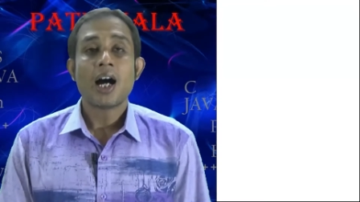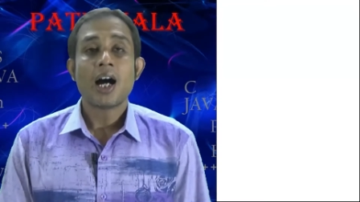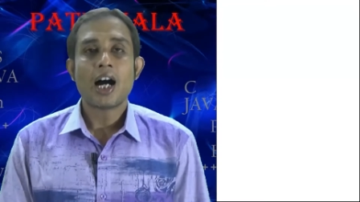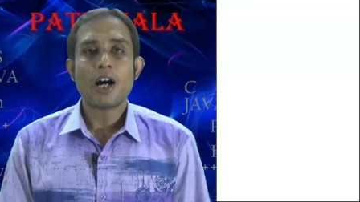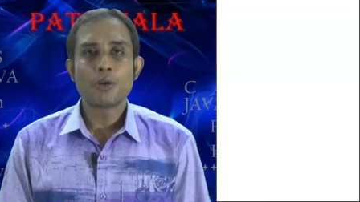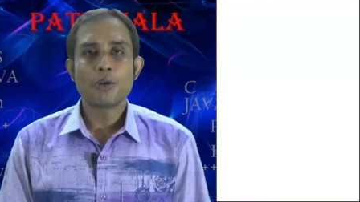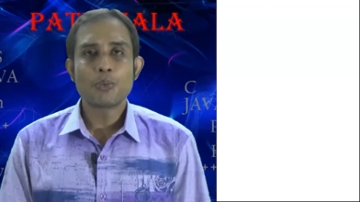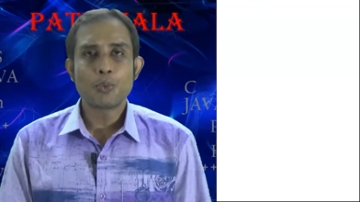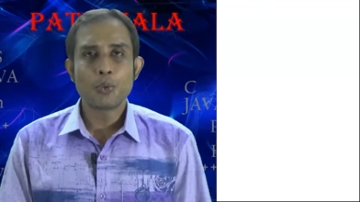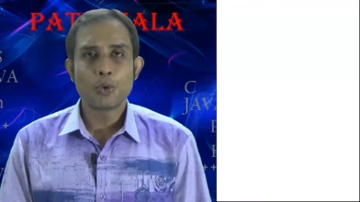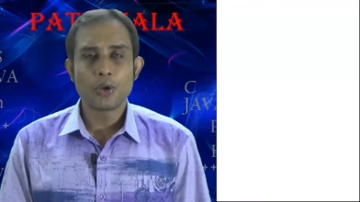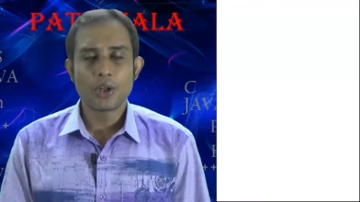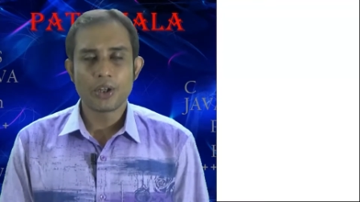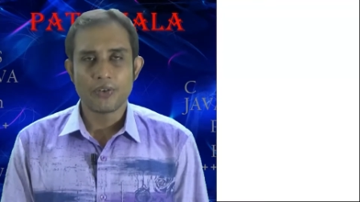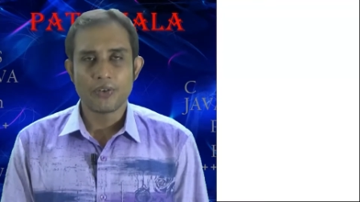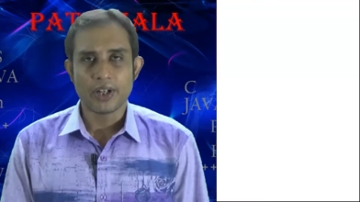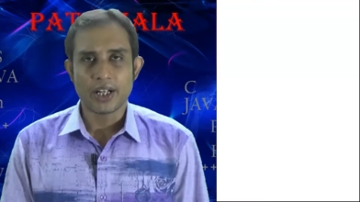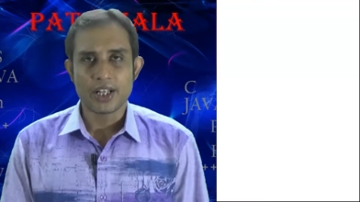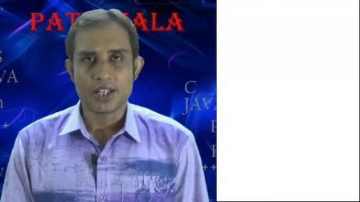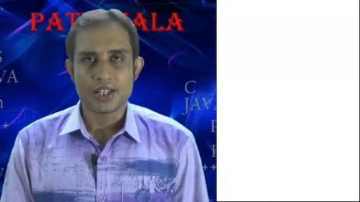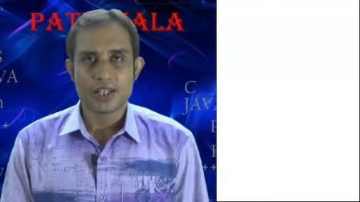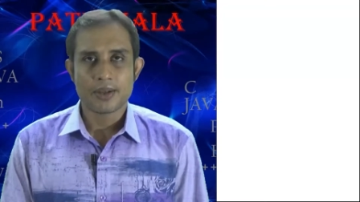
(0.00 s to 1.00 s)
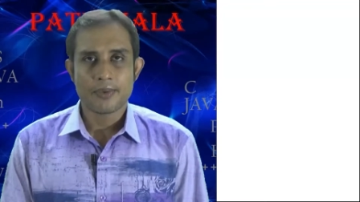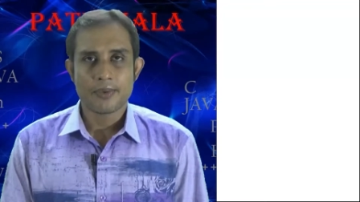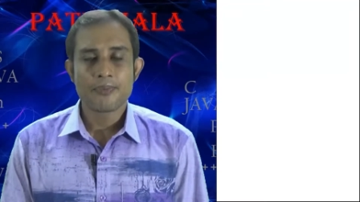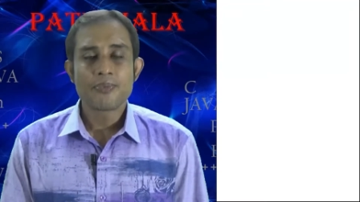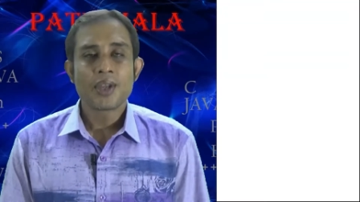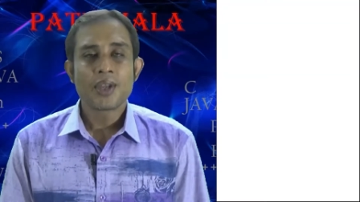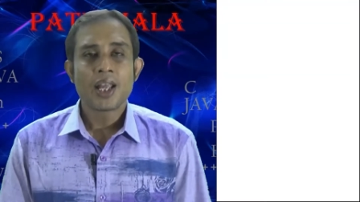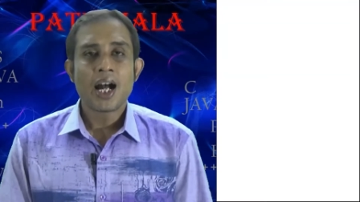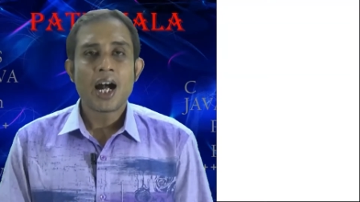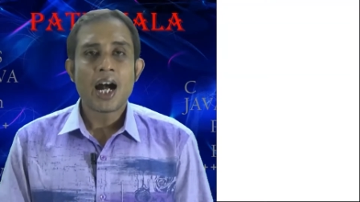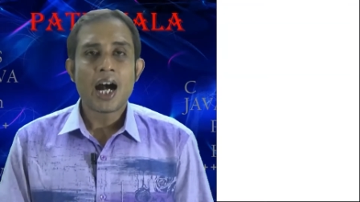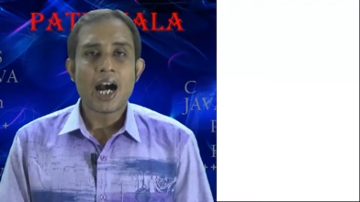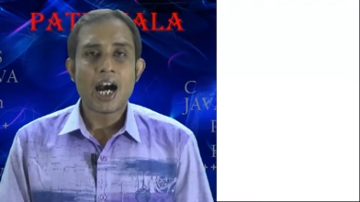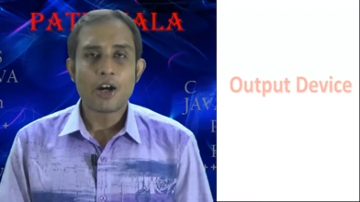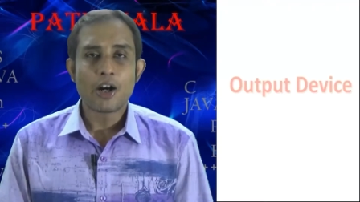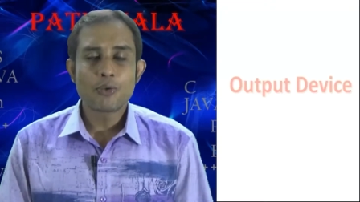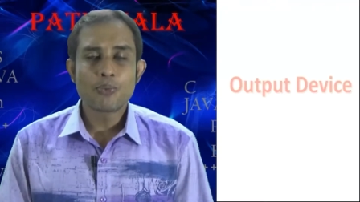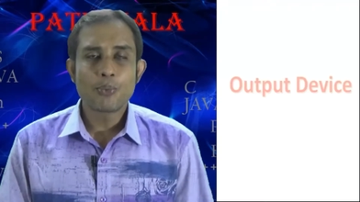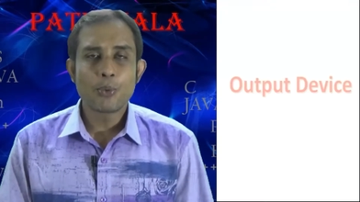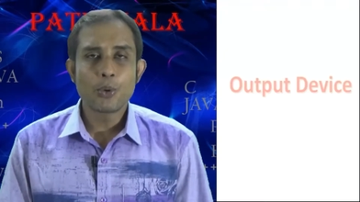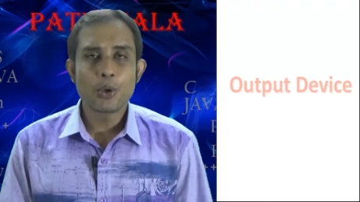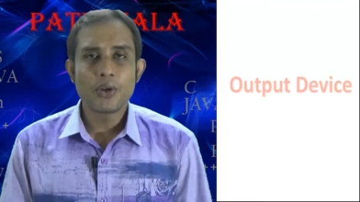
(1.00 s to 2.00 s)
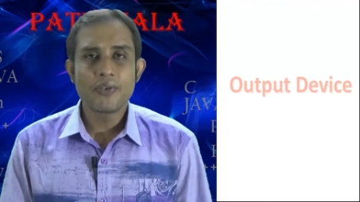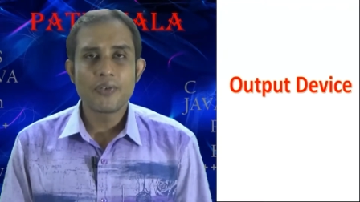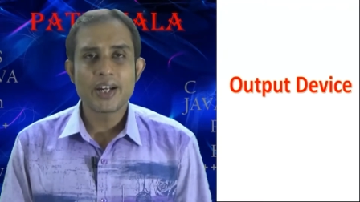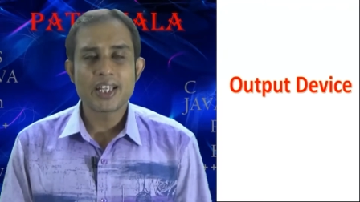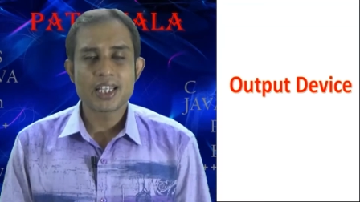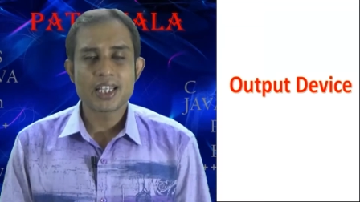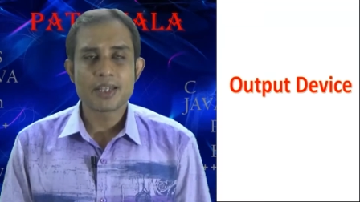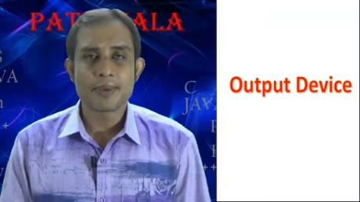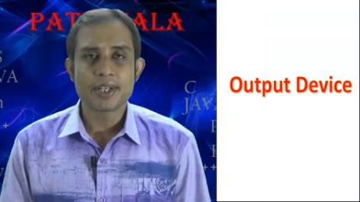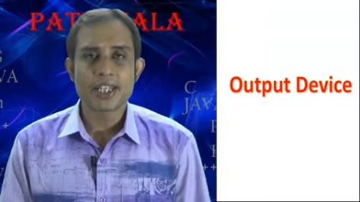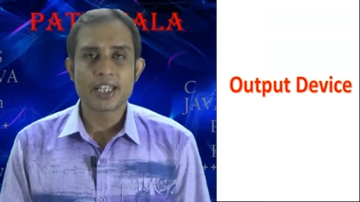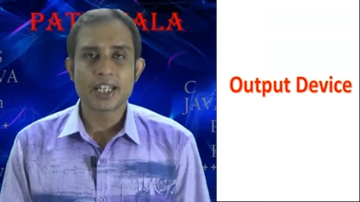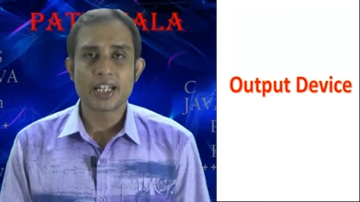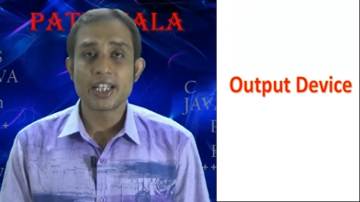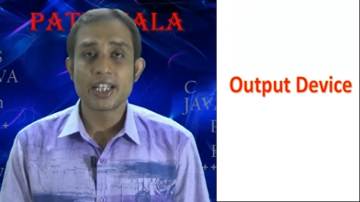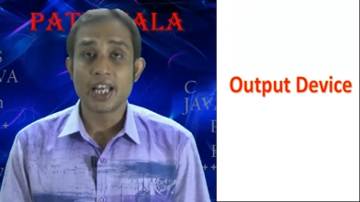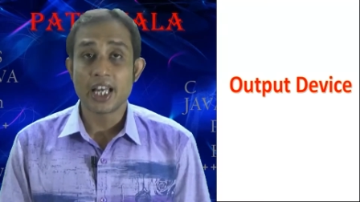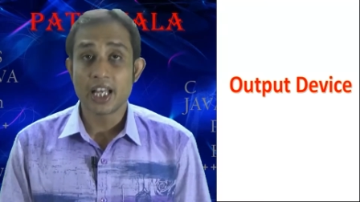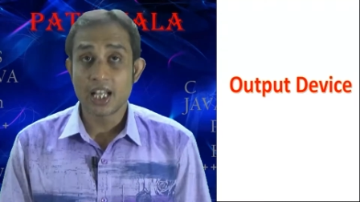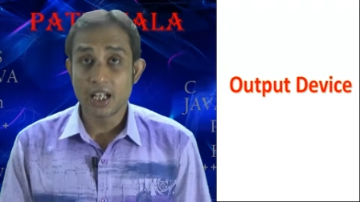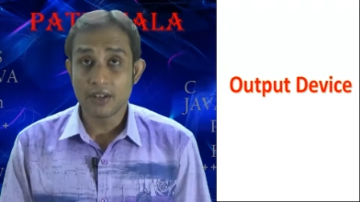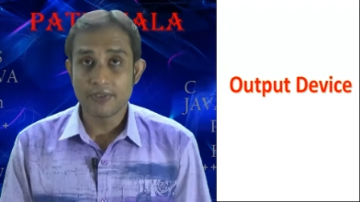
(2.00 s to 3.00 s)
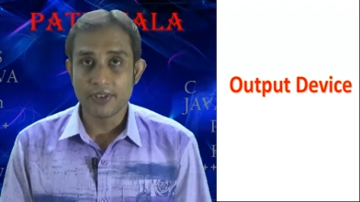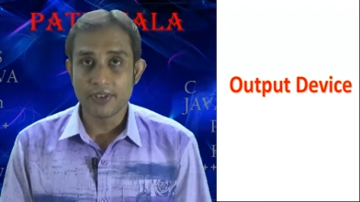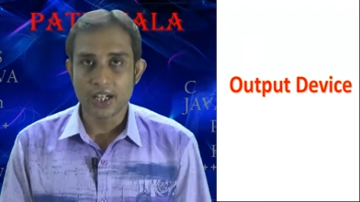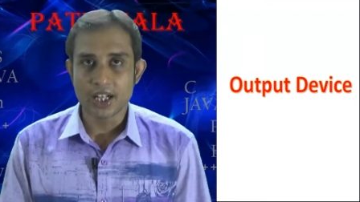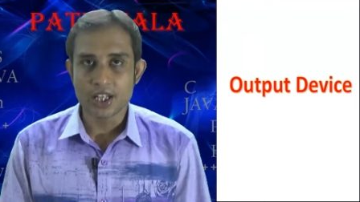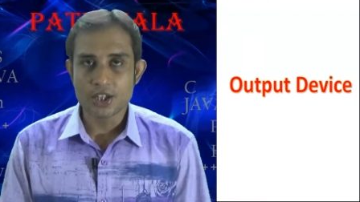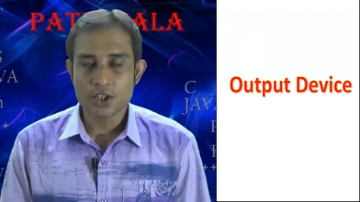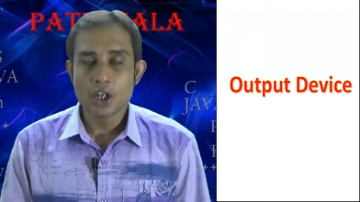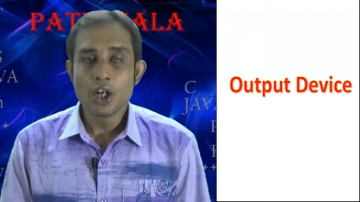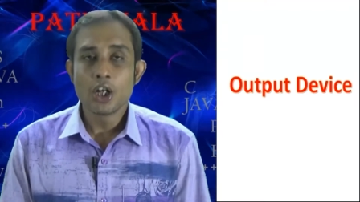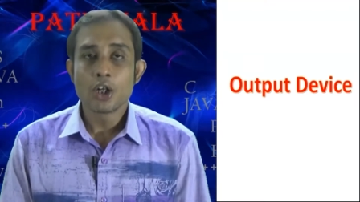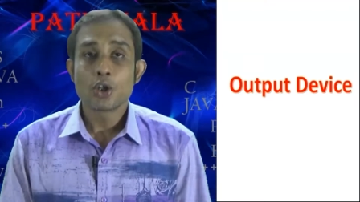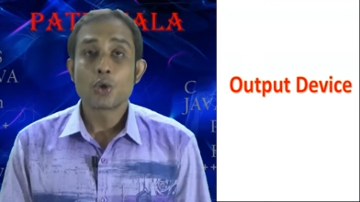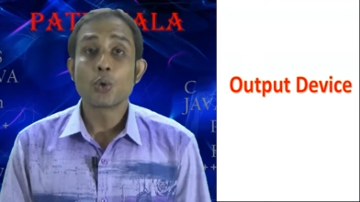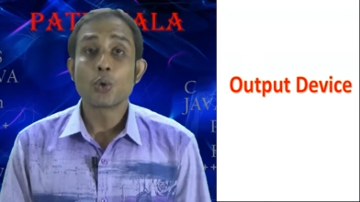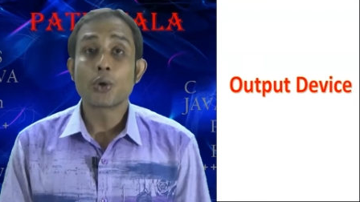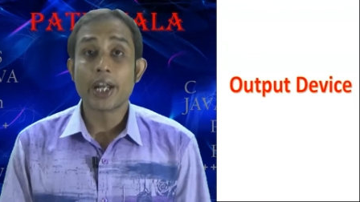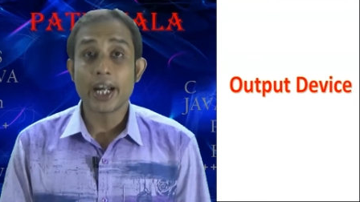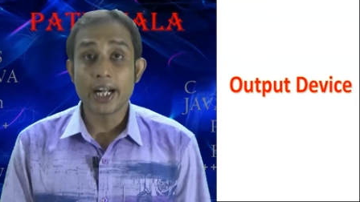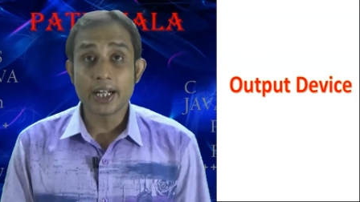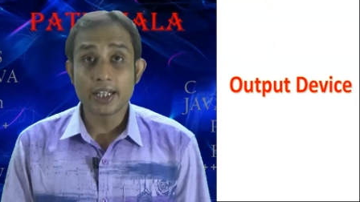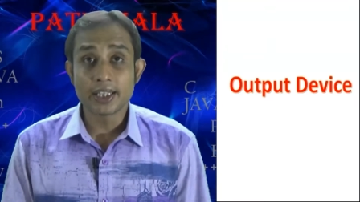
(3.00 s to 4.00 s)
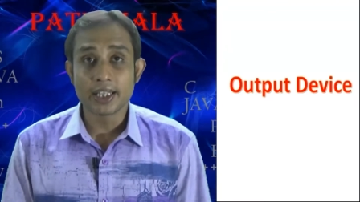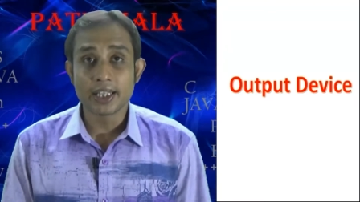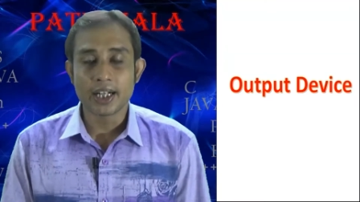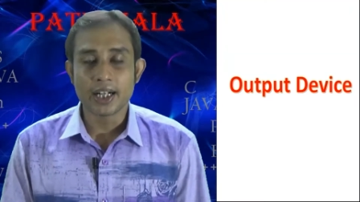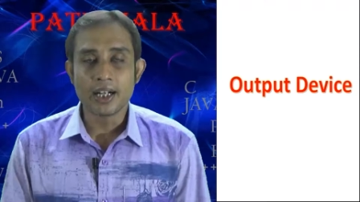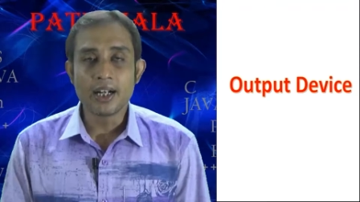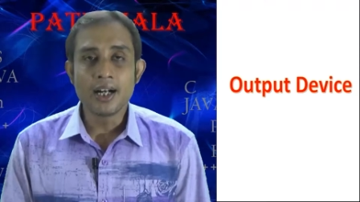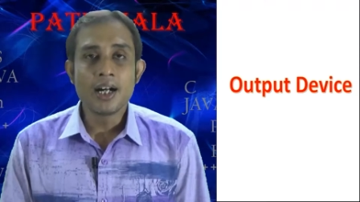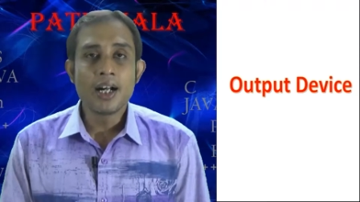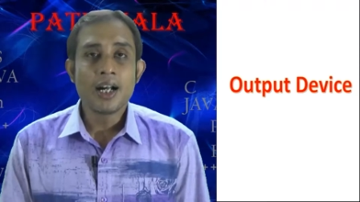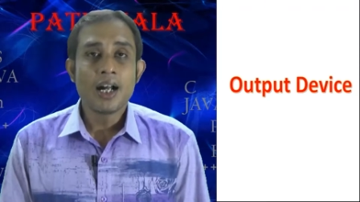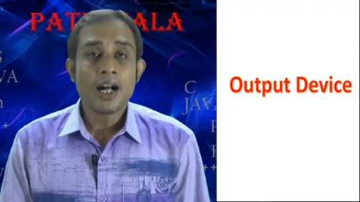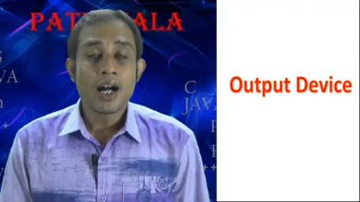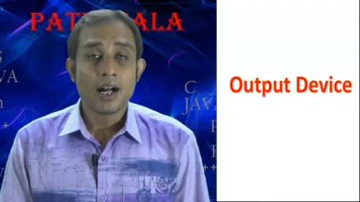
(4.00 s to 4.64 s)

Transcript: Output device. Output device is basically help us to get the